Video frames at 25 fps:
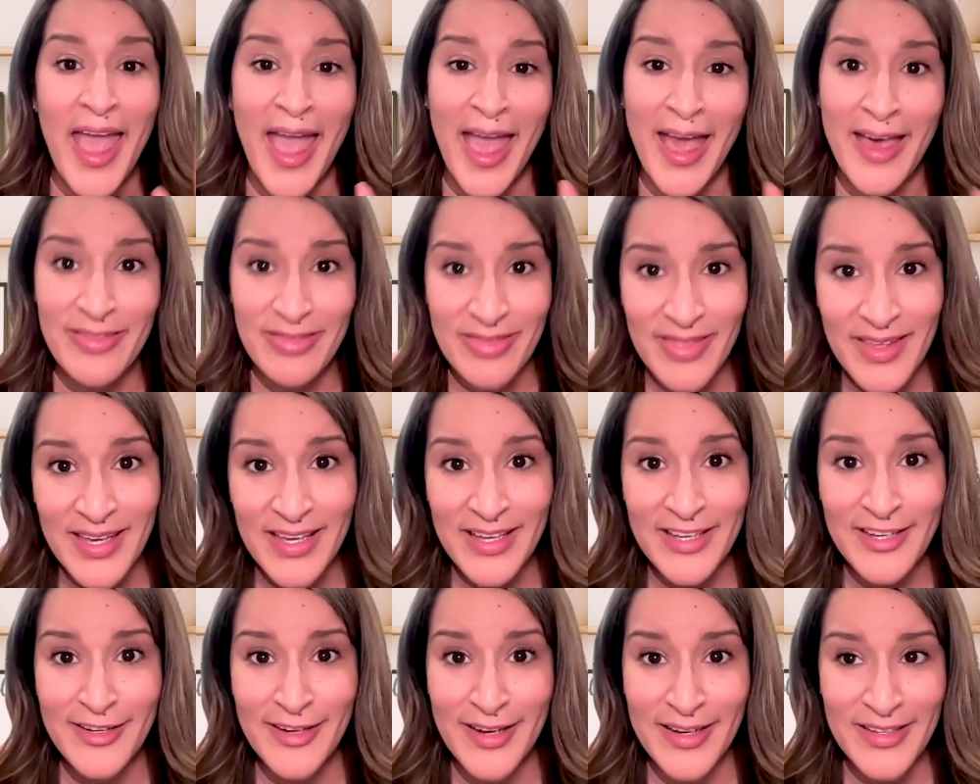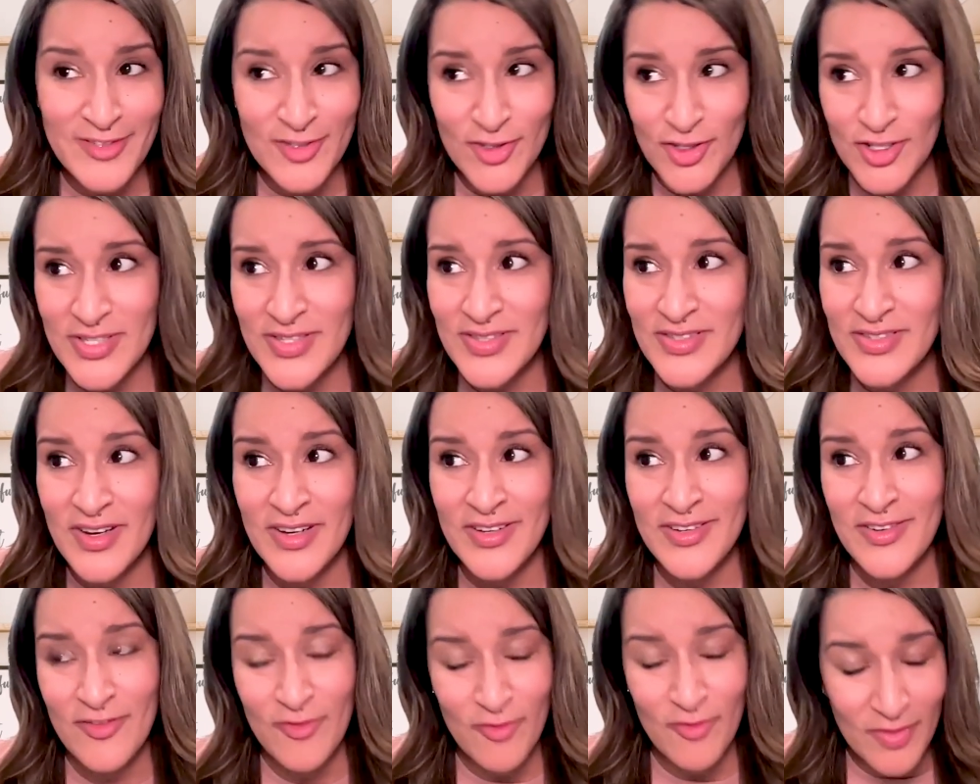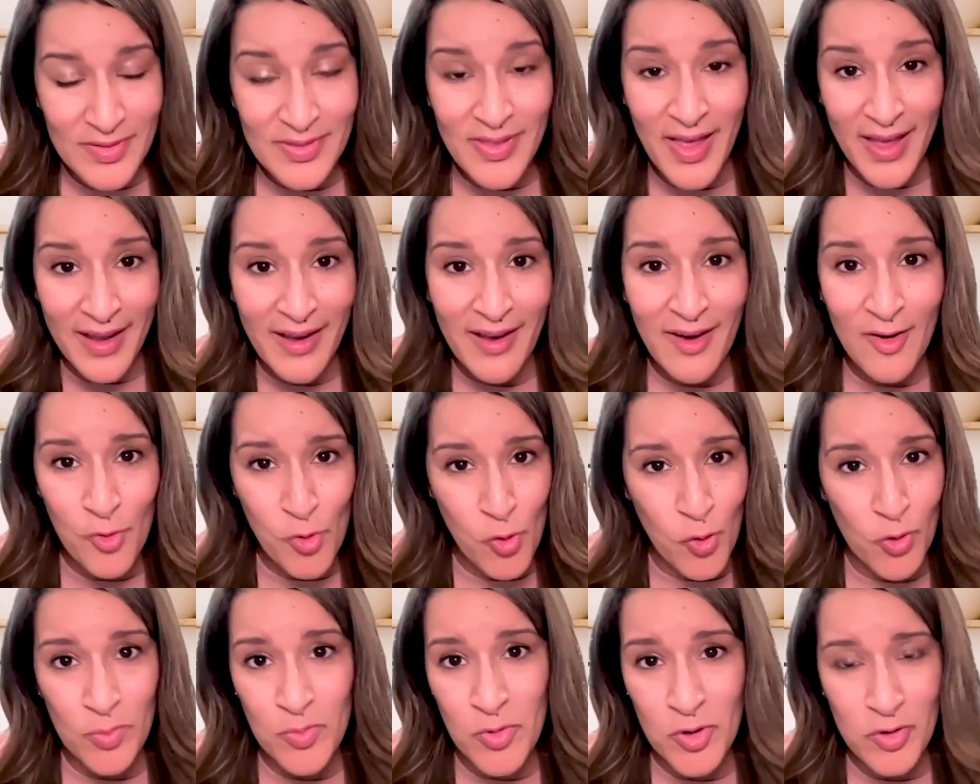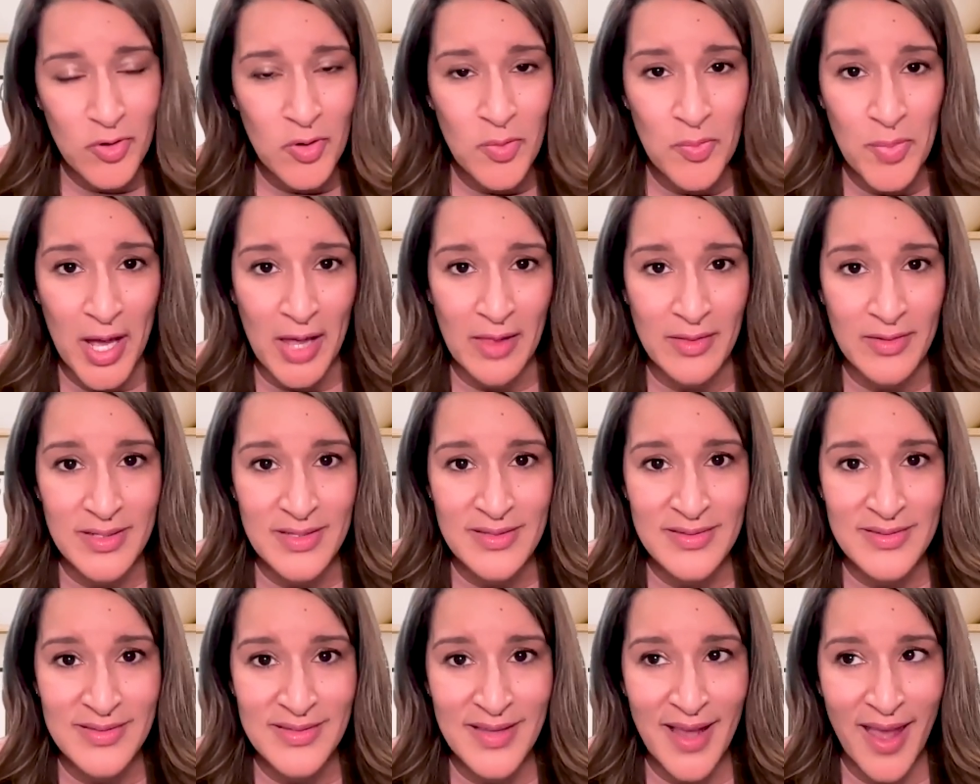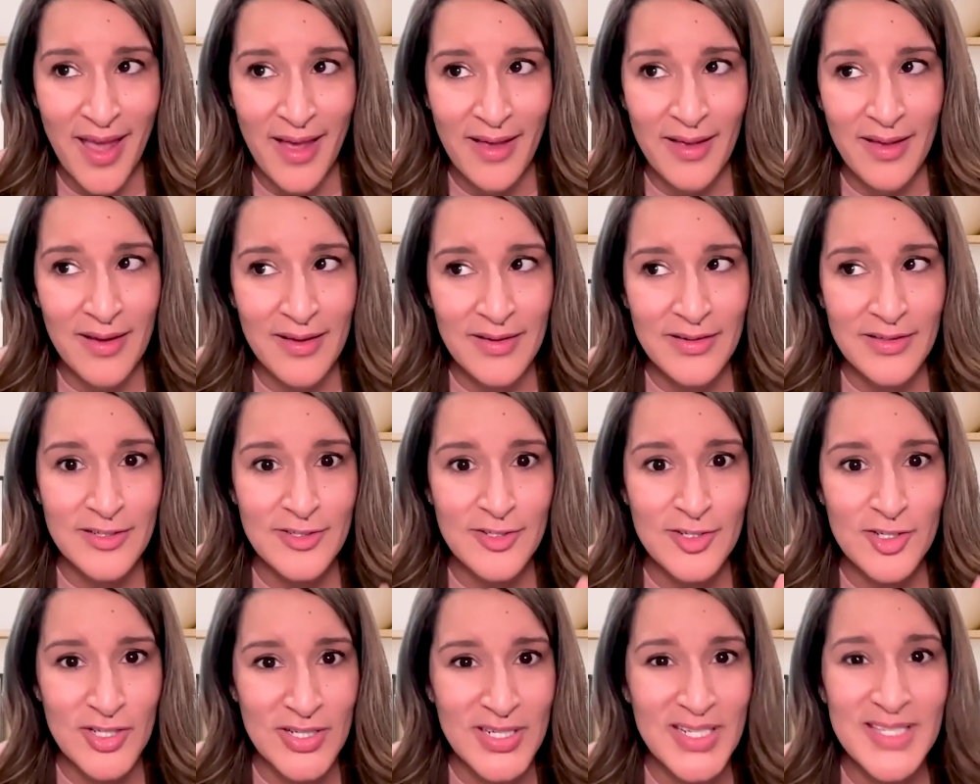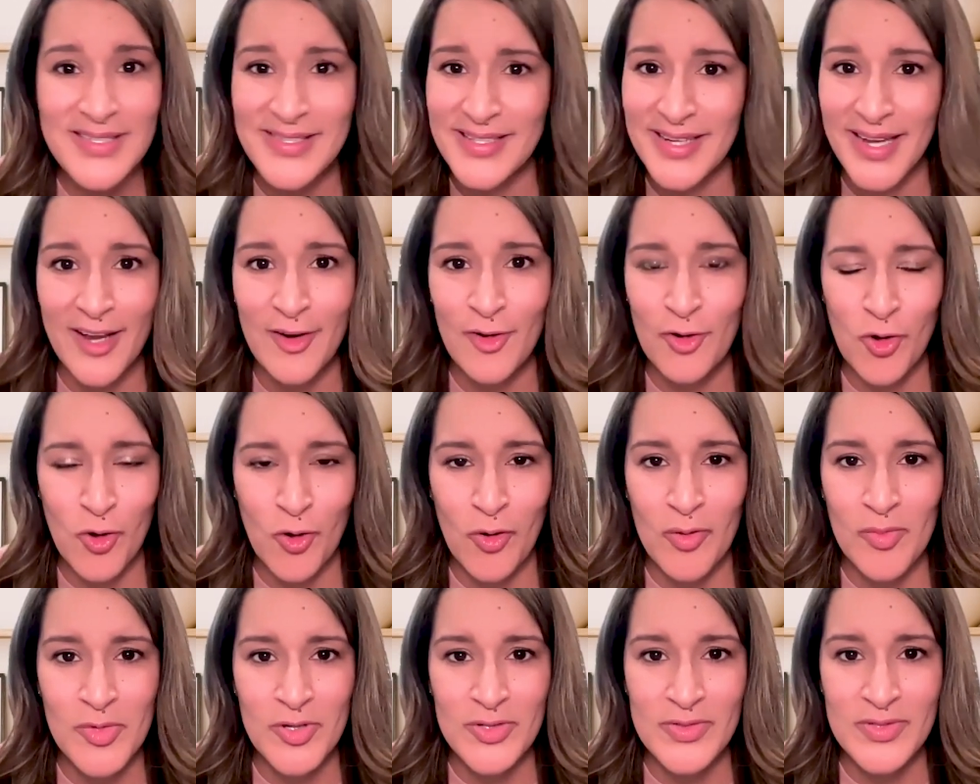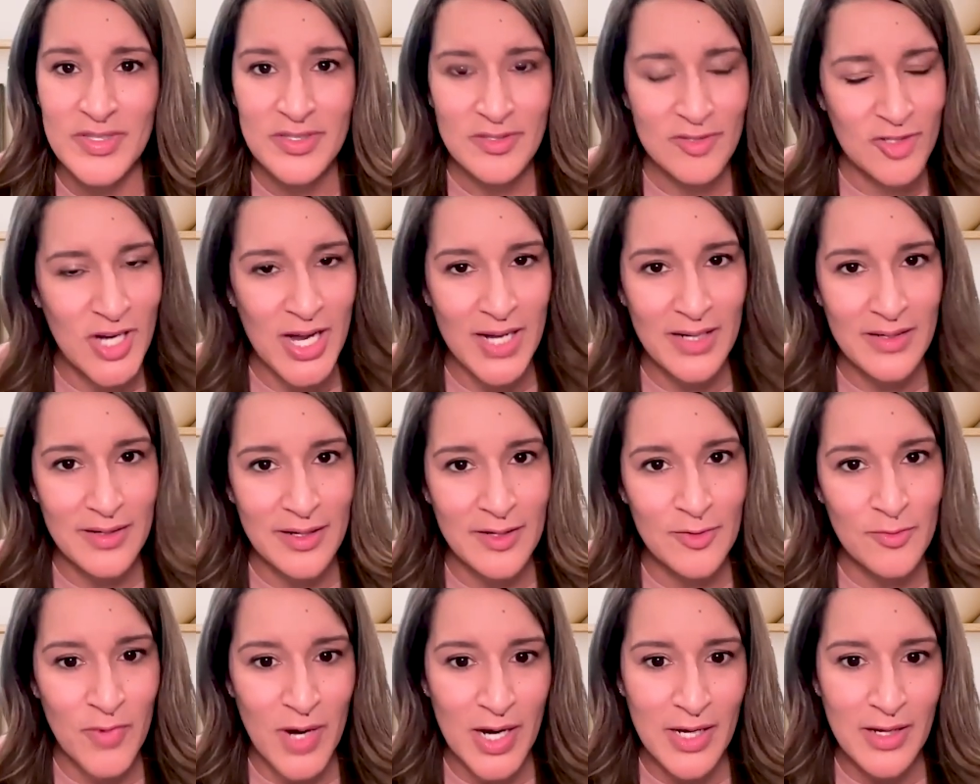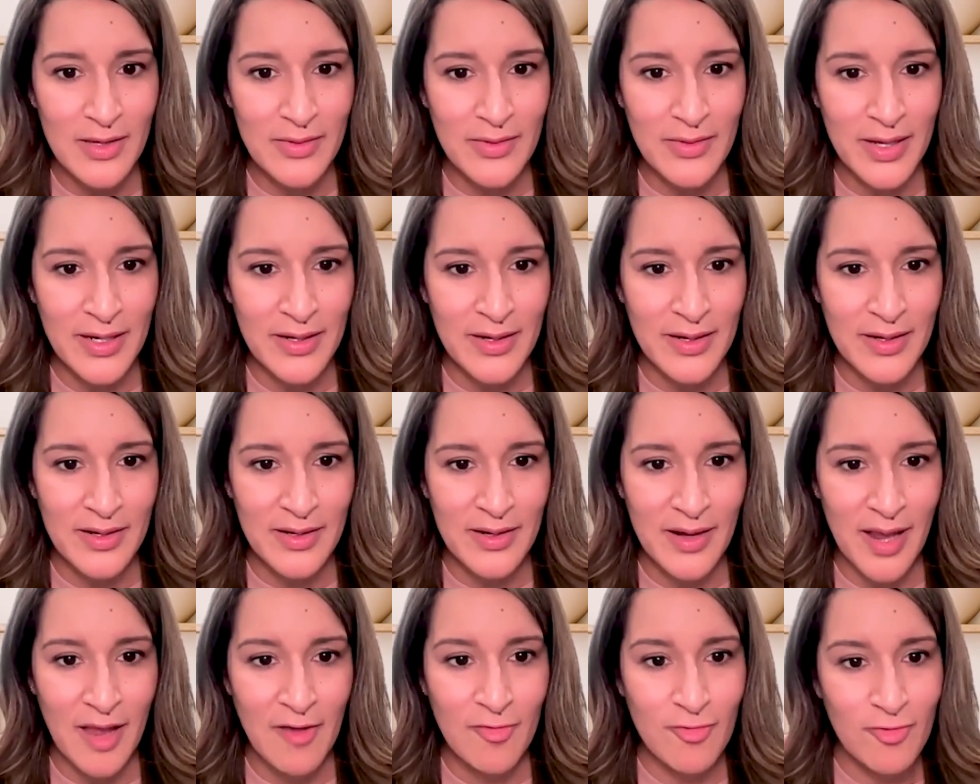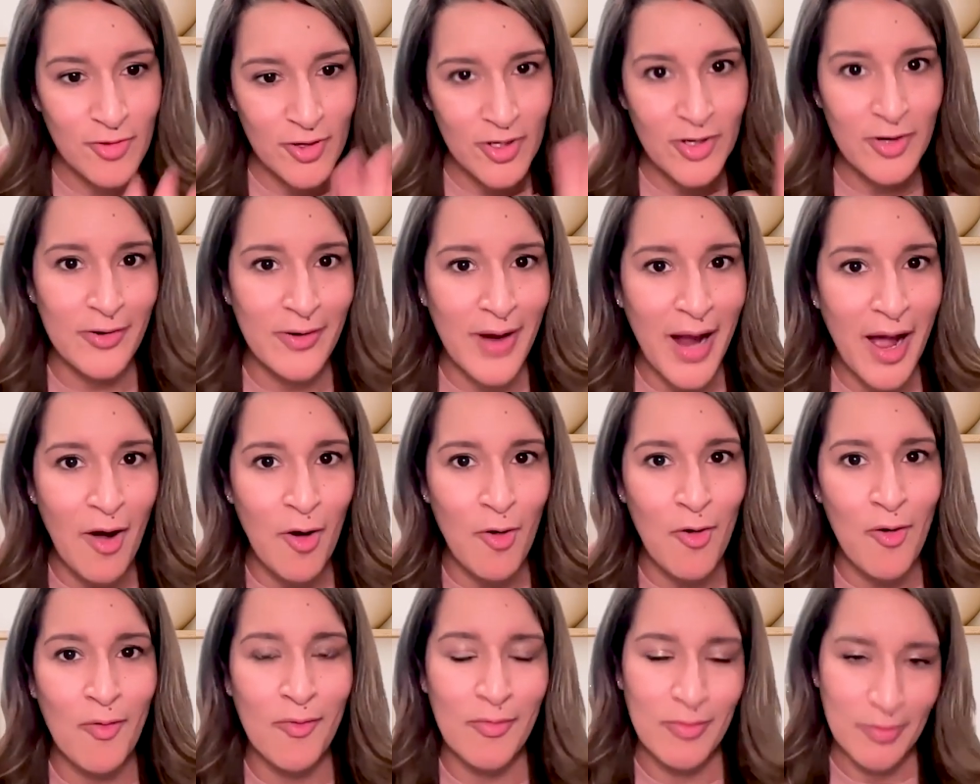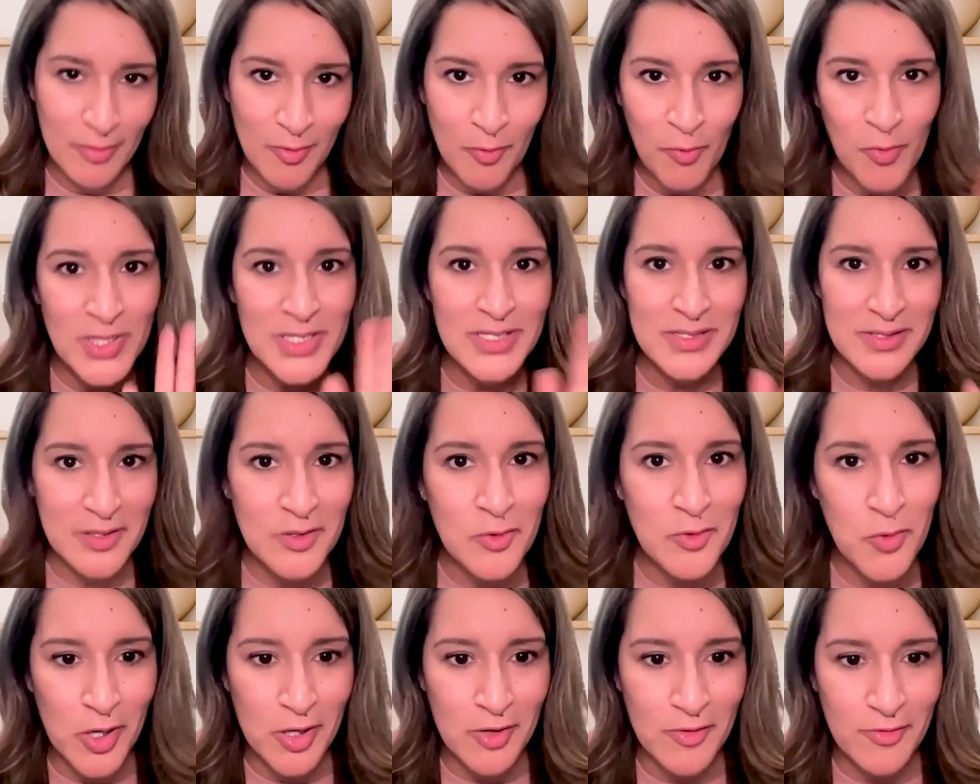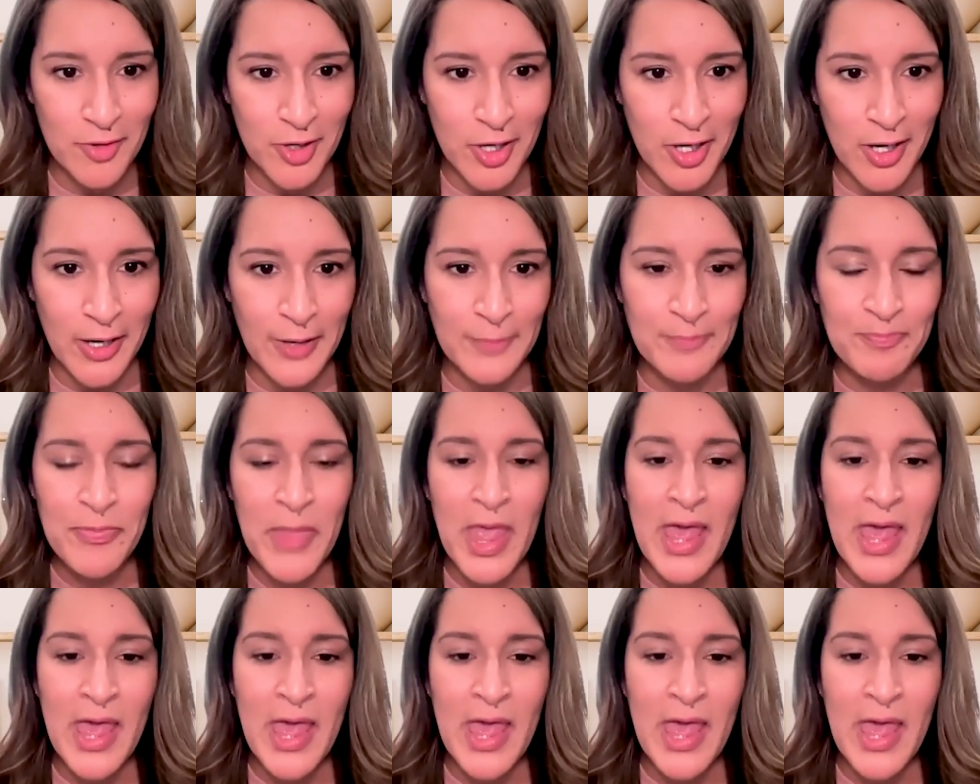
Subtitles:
and that it's just a hormonal balance, and she needs to get her hormones checked and regulated and figure out what's going to work for her.